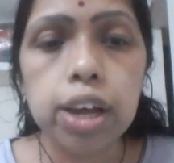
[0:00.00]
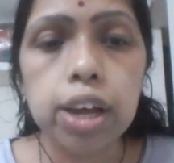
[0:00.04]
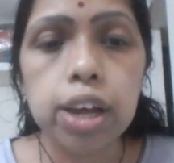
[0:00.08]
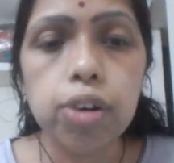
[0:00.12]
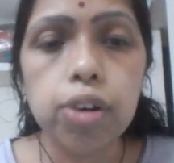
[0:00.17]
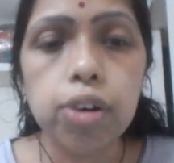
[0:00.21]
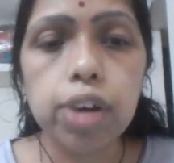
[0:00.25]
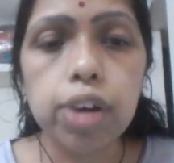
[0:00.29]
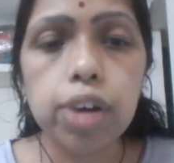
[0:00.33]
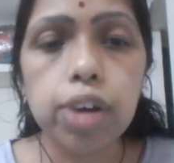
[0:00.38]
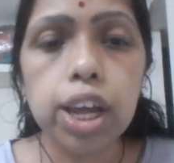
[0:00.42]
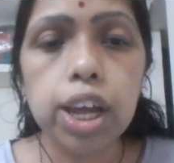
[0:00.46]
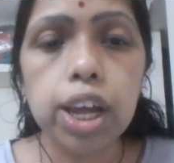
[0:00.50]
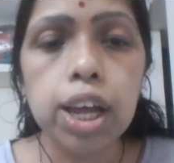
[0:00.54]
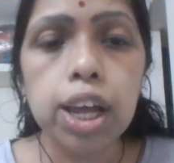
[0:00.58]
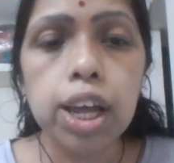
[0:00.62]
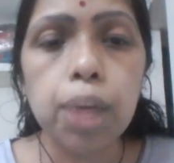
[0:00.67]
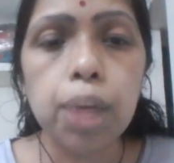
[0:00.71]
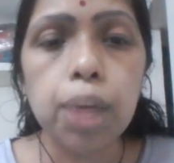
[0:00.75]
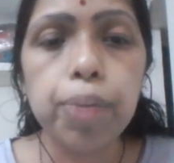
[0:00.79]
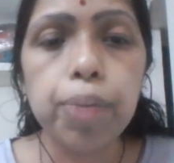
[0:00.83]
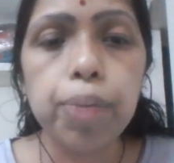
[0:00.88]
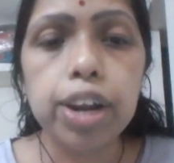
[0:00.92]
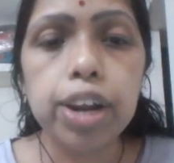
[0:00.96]
Okay,
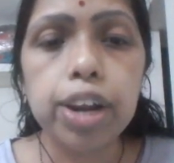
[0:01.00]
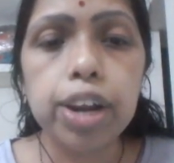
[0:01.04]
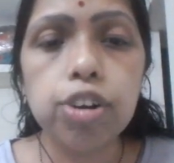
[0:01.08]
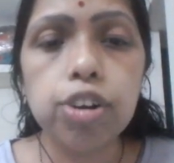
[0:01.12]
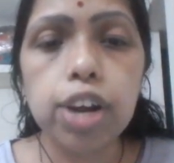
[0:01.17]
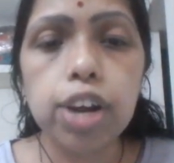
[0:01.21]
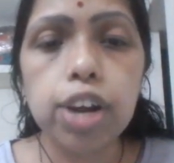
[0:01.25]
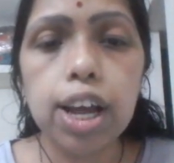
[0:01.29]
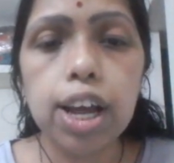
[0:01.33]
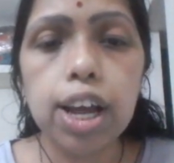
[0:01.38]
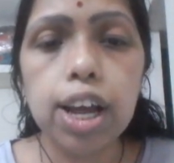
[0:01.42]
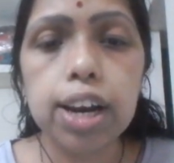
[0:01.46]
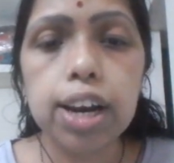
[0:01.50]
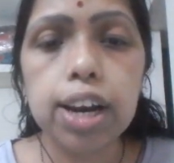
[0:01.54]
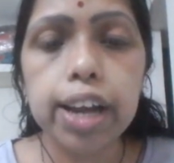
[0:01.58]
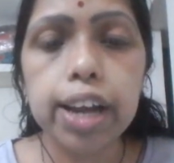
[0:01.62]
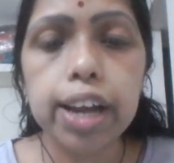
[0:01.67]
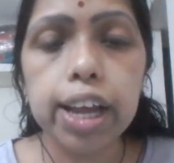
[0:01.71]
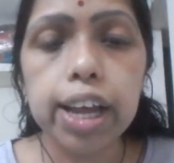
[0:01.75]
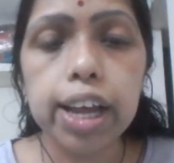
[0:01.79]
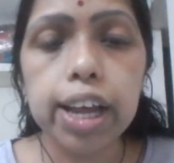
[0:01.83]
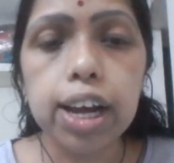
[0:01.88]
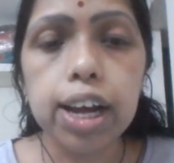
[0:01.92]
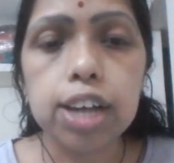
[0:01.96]
meridional
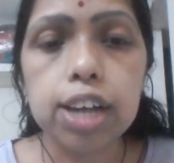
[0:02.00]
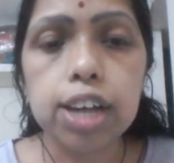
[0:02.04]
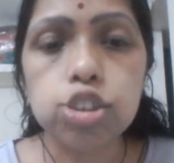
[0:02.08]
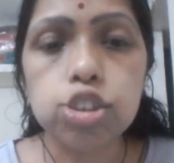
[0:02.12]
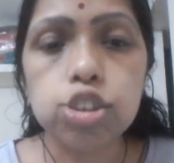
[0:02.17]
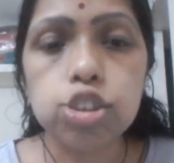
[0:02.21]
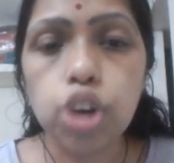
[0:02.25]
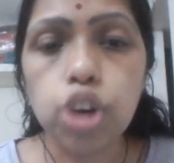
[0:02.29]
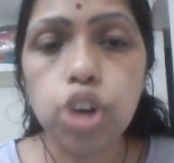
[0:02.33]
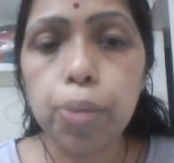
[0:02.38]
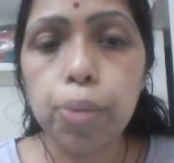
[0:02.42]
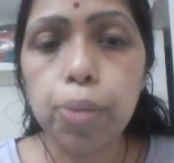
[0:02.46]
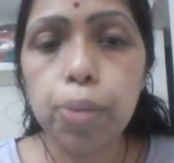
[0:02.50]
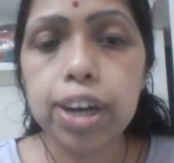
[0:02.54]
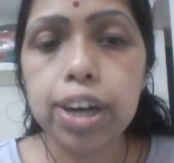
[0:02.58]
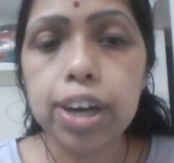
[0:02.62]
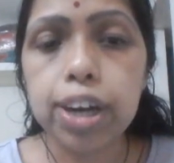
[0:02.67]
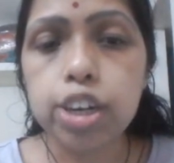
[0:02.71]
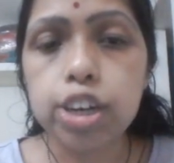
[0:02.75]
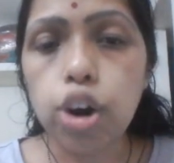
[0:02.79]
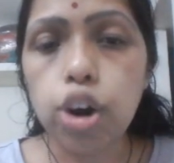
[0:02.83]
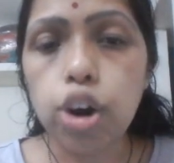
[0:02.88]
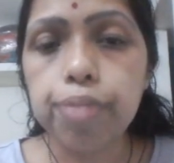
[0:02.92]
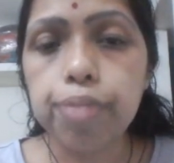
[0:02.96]
ray. So normally it
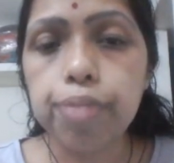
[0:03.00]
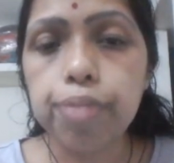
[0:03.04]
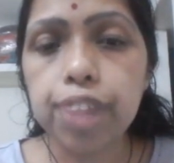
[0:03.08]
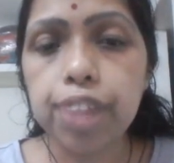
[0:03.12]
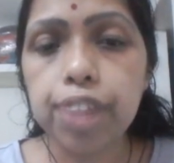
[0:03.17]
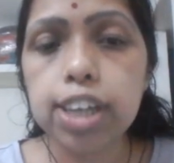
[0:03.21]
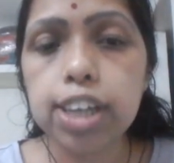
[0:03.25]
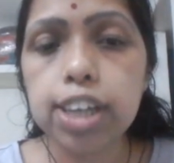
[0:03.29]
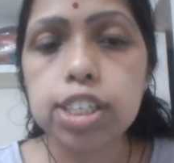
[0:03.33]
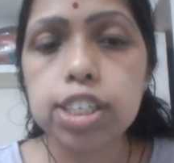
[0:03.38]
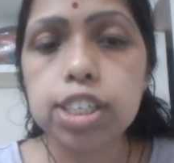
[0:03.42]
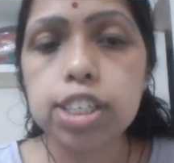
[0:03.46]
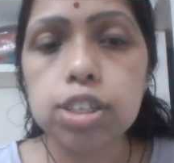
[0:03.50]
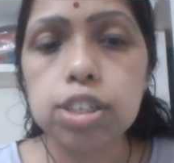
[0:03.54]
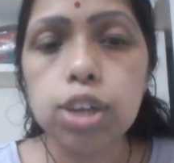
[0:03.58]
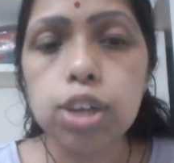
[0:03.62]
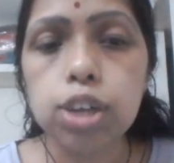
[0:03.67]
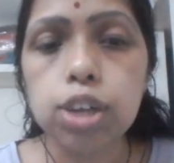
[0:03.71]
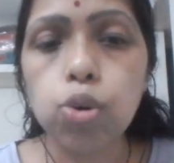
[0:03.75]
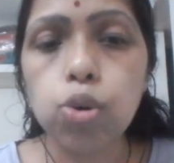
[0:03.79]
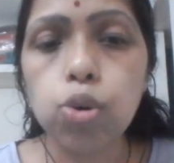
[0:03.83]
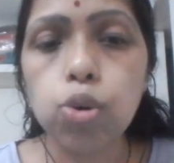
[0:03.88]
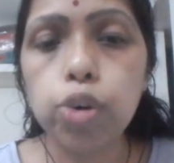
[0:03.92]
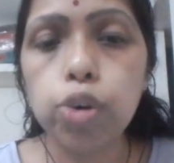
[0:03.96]
confines the
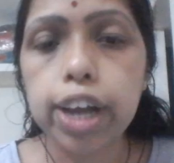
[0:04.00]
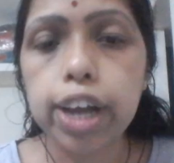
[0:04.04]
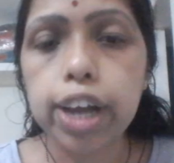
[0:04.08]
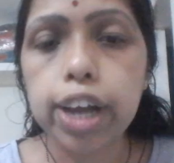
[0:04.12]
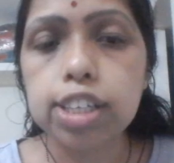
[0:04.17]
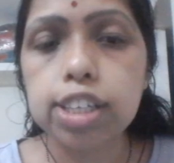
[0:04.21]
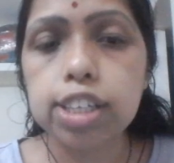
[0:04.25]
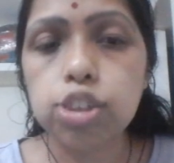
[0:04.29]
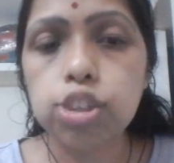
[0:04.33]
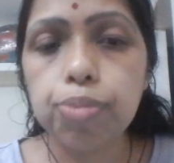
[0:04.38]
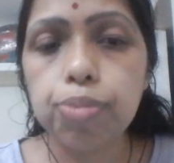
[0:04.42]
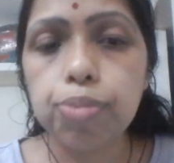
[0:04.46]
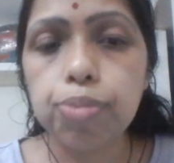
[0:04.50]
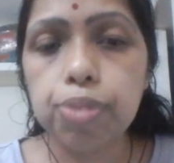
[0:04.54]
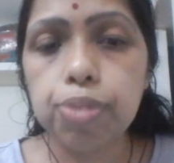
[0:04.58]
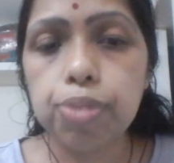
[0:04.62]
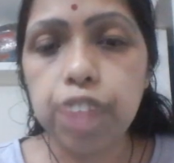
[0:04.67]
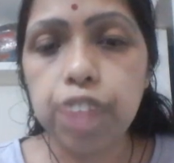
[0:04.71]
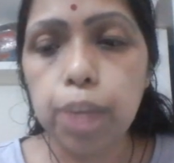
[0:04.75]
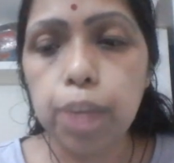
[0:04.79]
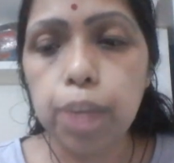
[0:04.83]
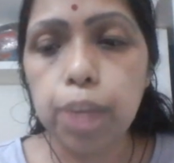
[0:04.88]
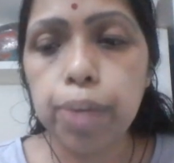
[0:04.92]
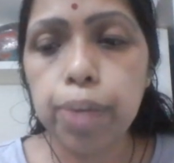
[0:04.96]
core axis of the
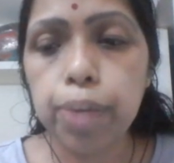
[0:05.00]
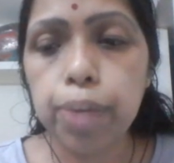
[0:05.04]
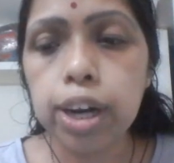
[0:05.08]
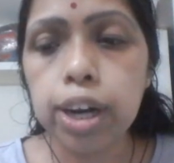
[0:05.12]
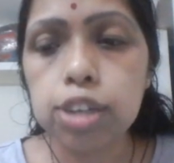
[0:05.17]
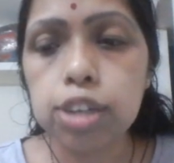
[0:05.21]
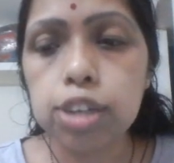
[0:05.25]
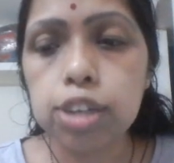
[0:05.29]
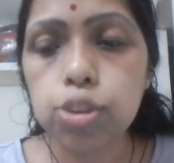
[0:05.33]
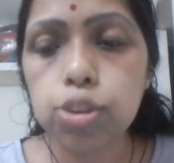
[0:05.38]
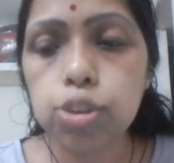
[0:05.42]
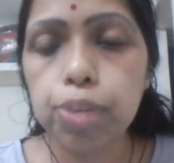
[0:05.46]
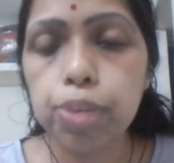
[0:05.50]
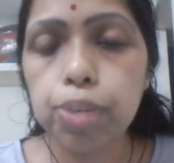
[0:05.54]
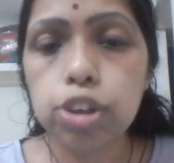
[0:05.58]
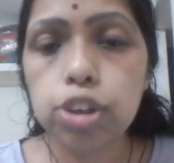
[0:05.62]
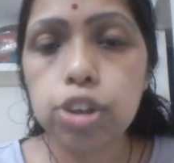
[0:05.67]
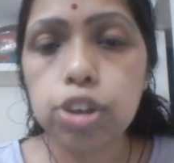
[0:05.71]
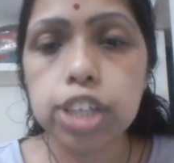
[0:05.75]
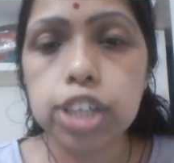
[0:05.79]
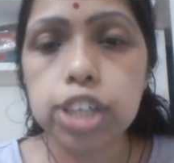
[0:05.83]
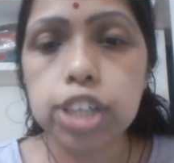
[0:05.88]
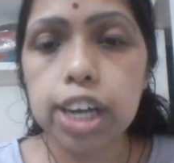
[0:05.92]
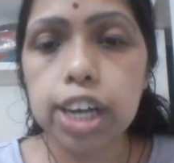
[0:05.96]
fiber. So because
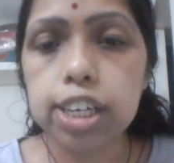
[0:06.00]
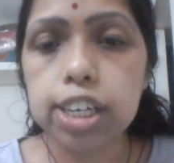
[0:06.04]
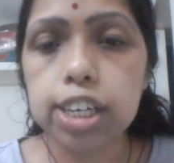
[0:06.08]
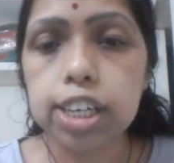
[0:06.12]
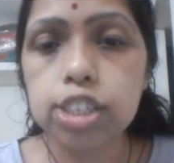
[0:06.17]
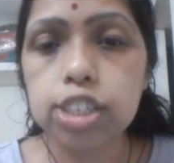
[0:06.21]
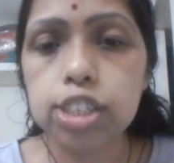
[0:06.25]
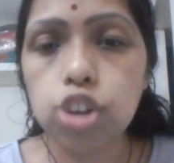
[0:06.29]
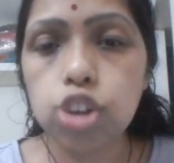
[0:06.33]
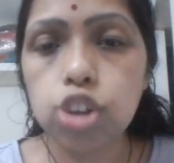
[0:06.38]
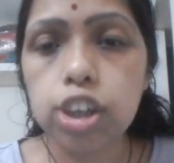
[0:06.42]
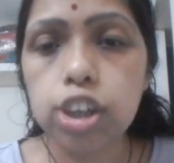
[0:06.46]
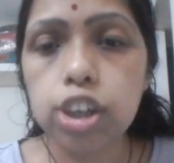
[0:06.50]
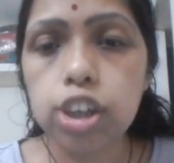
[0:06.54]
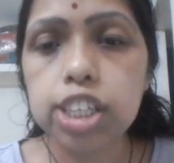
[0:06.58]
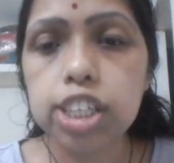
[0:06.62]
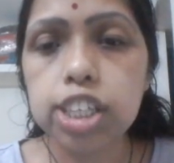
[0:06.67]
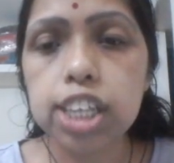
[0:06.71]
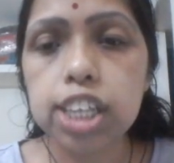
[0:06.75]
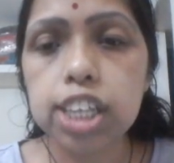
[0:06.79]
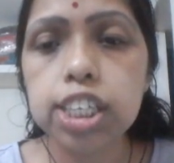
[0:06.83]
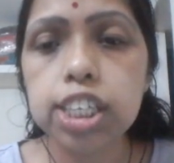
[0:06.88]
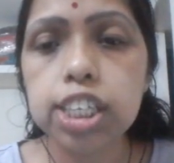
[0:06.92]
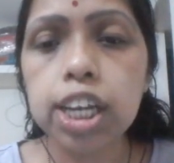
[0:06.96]
here it is not
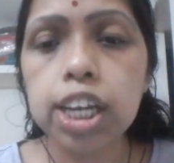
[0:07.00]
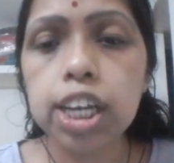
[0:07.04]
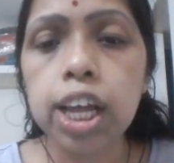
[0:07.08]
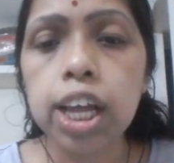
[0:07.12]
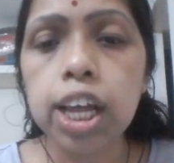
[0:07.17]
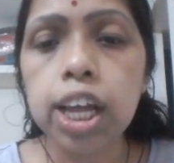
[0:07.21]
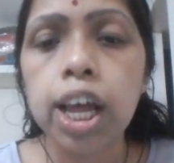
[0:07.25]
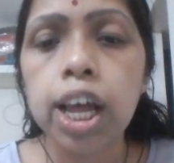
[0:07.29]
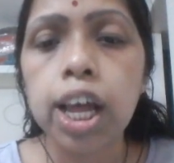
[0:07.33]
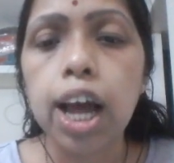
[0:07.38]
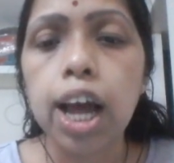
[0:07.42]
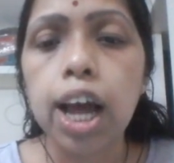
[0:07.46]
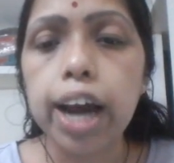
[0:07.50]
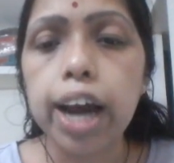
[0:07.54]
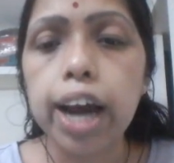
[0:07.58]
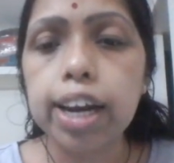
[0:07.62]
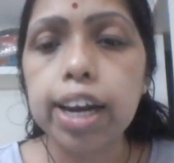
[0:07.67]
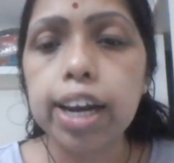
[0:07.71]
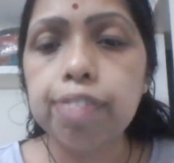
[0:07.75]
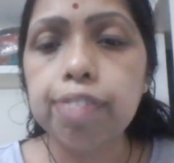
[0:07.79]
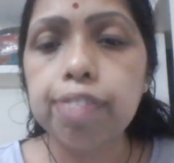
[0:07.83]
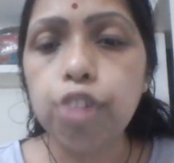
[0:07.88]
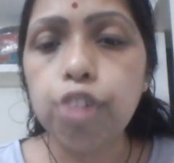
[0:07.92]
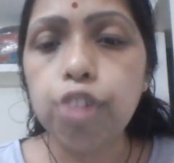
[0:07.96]
changing, it
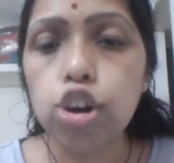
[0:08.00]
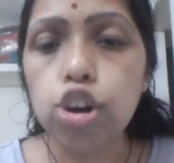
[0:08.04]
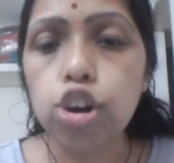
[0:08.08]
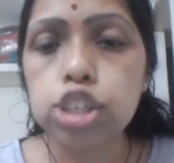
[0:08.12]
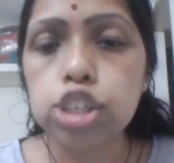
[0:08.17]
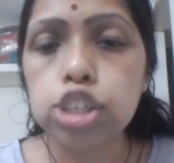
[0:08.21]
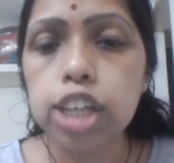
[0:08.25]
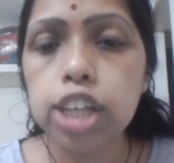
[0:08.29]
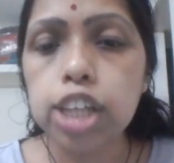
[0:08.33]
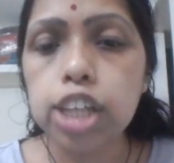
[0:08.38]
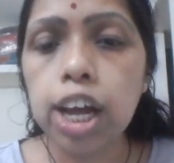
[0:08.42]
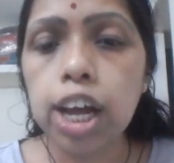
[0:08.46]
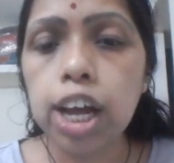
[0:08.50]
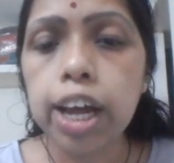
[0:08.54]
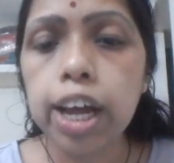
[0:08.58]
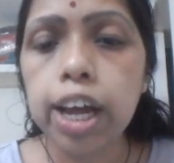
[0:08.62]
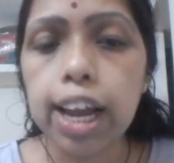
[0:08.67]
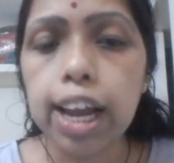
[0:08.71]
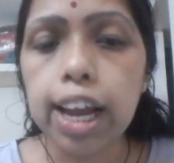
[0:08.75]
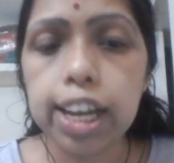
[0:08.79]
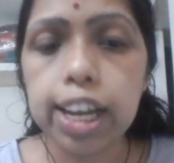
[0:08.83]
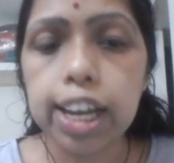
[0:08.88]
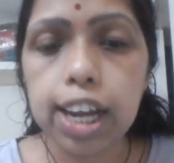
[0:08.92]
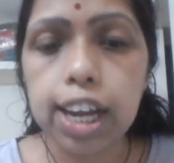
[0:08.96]
follows the
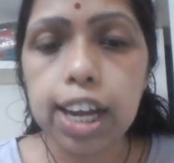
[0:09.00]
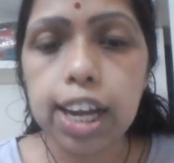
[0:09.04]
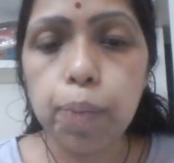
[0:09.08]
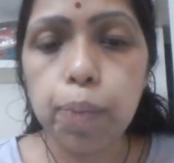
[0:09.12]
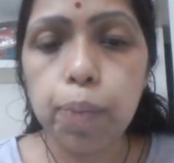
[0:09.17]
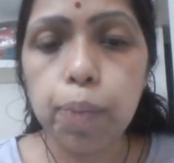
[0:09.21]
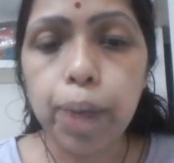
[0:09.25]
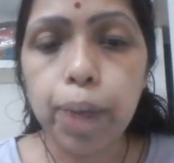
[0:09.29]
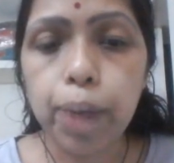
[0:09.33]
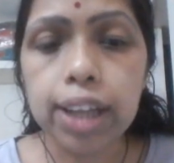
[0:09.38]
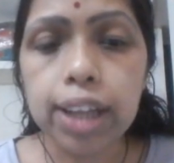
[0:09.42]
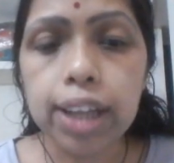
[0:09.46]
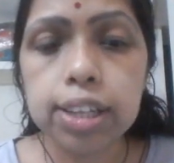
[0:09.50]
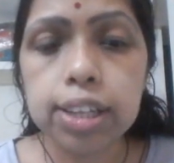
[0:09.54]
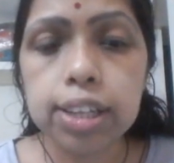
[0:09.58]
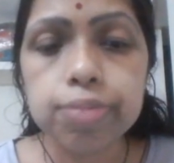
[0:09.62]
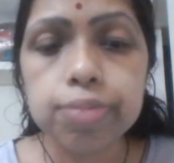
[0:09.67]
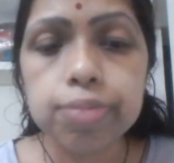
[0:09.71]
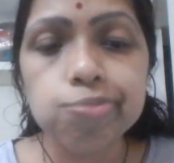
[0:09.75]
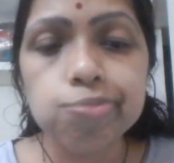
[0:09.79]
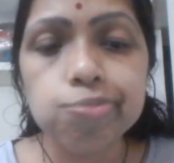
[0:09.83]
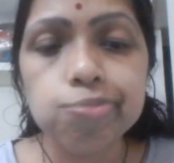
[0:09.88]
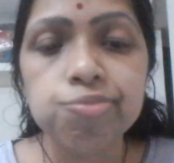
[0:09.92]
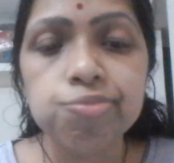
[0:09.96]
helical path,
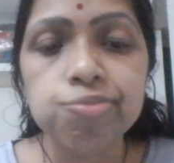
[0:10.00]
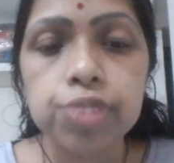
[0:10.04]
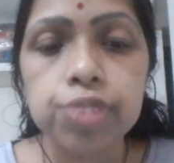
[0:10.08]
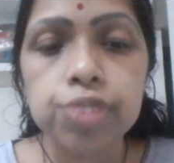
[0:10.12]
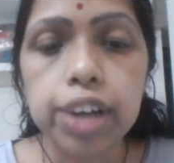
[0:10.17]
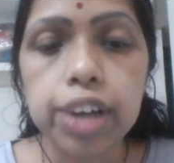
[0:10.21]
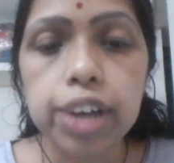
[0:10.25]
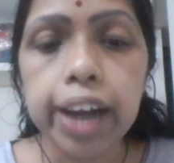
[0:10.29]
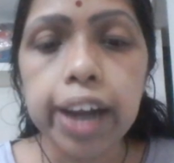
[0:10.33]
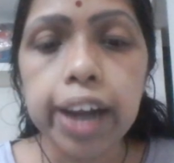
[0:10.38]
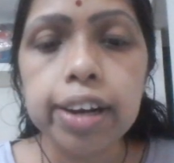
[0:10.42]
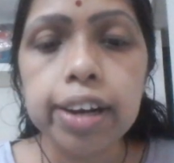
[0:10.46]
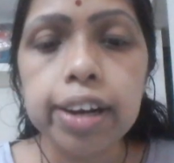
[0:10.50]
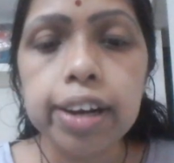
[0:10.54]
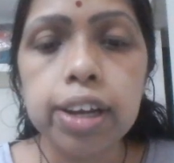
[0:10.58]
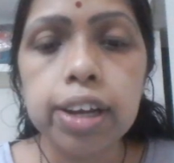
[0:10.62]
right?